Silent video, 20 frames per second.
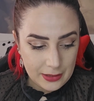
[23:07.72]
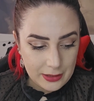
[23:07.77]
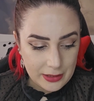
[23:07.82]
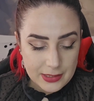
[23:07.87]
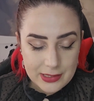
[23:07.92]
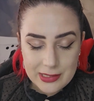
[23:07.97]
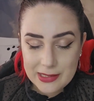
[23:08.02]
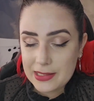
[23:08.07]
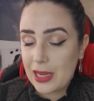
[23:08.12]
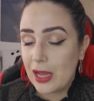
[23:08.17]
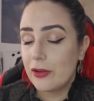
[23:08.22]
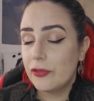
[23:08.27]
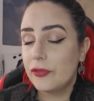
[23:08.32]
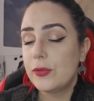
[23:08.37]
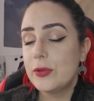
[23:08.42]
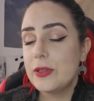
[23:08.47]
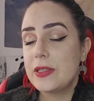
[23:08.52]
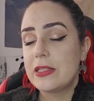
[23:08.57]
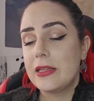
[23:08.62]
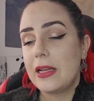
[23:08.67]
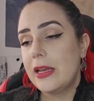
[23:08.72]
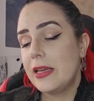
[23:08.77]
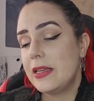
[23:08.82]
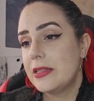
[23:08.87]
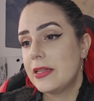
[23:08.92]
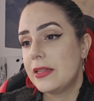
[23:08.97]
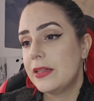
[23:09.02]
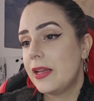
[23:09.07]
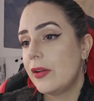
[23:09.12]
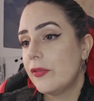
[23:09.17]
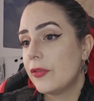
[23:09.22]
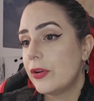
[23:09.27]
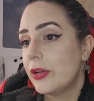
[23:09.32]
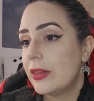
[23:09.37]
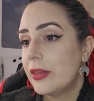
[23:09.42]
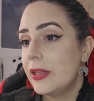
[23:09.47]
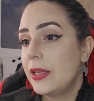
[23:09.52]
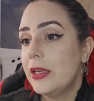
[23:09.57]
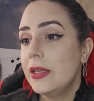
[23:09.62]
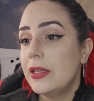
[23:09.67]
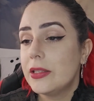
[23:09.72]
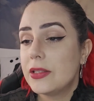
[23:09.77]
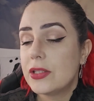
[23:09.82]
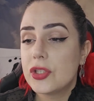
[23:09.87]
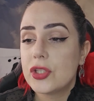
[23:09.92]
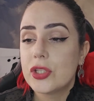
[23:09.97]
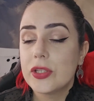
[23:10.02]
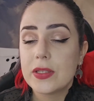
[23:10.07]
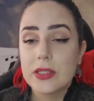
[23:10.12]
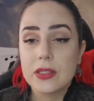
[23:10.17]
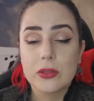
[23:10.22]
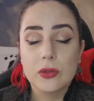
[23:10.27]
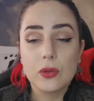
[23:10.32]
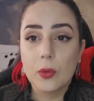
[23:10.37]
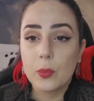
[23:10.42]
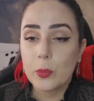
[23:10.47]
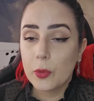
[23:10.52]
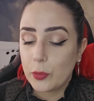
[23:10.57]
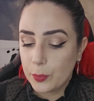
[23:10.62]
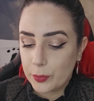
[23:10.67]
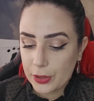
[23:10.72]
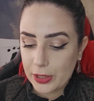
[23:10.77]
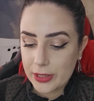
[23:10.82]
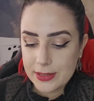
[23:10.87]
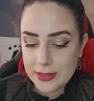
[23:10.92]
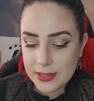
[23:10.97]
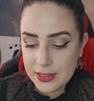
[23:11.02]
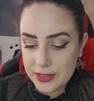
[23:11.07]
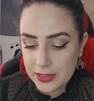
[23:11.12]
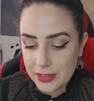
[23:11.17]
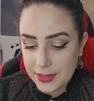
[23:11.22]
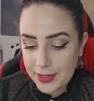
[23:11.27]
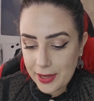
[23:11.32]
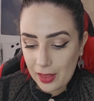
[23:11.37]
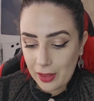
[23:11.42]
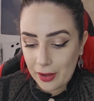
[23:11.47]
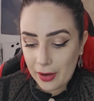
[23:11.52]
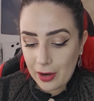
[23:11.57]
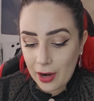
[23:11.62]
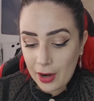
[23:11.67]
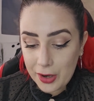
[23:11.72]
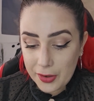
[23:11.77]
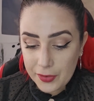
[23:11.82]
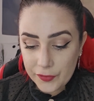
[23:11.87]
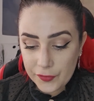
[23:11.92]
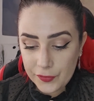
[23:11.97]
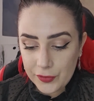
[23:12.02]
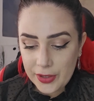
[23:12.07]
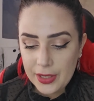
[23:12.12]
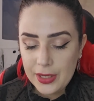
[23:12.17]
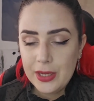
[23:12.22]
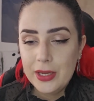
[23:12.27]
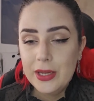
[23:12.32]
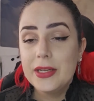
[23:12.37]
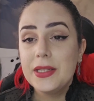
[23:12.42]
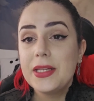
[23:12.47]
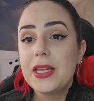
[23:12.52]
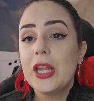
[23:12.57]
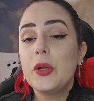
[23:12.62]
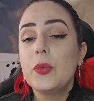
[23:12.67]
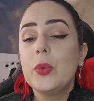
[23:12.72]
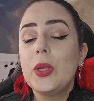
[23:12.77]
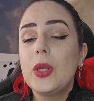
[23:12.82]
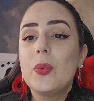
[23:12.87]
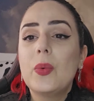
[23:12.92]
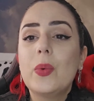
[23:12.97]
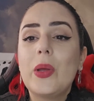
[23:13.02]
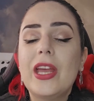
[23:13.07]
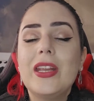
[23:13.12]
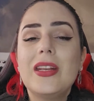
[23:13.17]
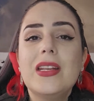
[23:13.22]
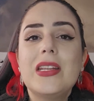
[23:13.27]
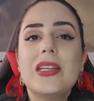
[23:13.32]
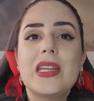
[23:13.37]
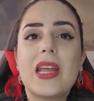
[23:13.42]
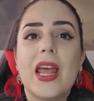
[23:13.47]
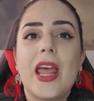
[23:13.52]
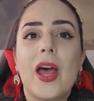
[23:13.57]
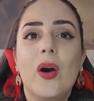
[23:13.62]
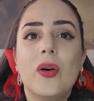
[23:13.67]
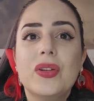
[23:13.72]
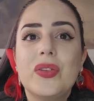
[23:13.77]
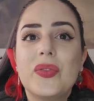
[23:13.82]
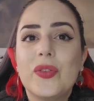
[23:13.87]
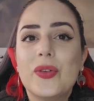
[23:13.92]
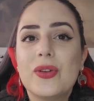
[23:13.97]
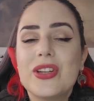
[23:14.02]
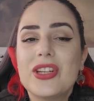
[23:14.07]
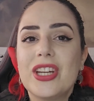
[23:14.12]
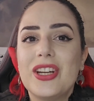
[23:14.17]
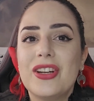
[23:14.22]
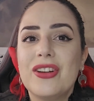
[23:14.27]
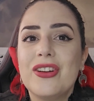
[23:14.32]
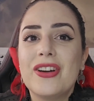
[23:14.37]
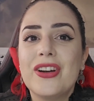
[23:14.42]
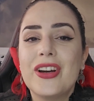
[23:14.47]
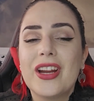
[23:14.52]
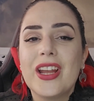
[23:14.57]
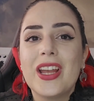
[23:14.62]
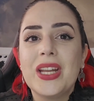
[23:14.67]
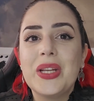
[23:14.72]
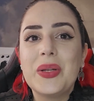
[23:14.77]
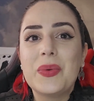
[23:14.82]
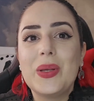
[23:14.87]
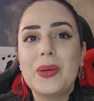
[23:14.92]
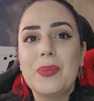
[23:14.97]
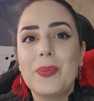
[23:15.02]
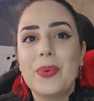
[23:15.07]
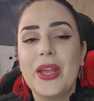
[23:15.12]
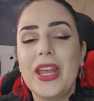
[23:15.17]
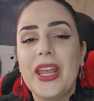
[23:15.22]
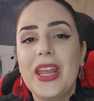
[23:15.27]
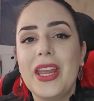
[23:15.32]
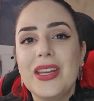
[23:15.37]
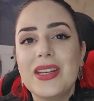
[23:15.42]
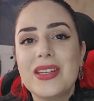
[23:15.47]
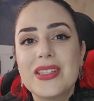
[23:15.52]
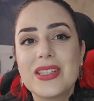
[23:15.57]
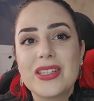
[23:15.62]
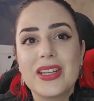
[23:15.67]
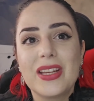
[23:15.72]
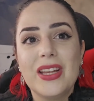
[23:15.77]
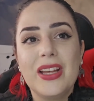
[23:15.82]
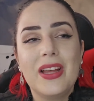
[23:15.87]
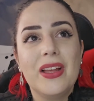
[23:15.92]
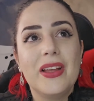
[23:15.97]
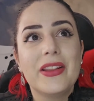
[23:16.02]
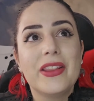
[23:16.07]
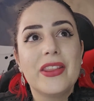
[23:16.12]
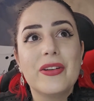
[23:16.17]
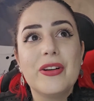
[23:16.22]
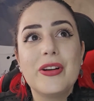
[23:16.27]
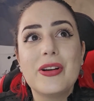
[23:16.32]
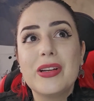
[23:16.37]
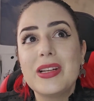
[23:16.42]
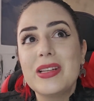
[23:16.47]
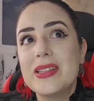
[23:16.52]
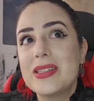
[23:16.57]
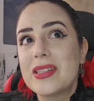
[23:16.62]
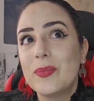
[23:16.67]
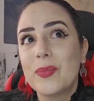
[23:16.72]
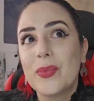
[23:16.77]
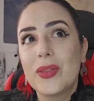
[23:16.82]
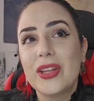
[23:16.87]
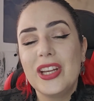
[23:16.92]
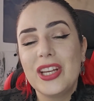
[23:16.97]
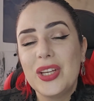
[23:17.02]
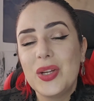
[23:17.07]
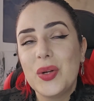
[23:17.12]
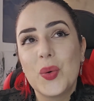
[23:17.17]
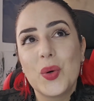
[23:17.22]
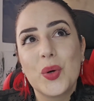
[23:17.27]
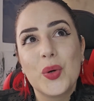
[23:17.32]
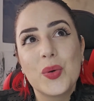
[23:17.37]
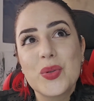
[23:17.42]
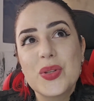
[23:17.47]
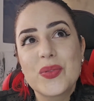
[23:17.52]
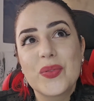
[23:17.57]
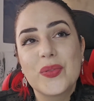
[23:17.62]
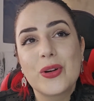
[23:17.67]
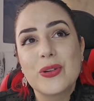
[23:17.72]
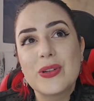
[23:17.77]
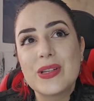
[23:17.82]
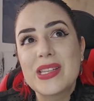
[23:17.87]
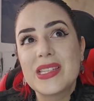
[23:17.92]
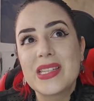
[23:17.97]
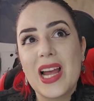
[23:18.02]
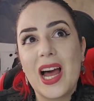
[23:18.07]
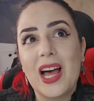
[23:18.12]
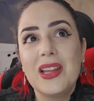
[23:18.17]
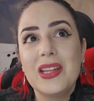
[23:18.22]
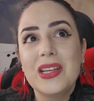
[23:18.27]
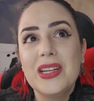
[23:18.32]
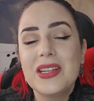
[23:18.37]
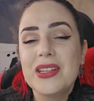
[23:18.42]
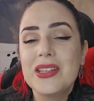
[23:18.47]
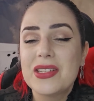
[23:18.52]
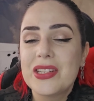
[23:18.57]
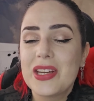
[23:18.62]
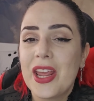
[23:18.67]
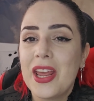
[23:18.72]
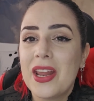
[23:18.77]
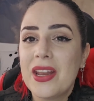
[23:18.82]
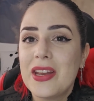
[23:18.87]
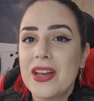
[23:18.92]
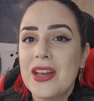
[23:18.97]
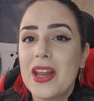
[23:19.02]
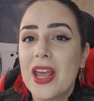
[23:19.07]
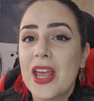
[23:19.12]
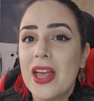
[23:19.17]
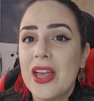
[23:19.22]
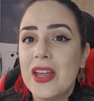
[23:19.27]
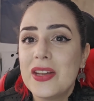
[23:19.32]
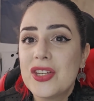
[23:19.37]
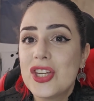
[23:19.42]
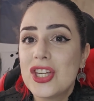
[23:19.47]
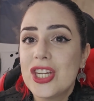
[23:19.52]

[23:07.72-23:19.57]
staff was nice and everything. It's just normal prices in the Algarve. Then we went out for dinner, and we paid 30-something euros for a salad and a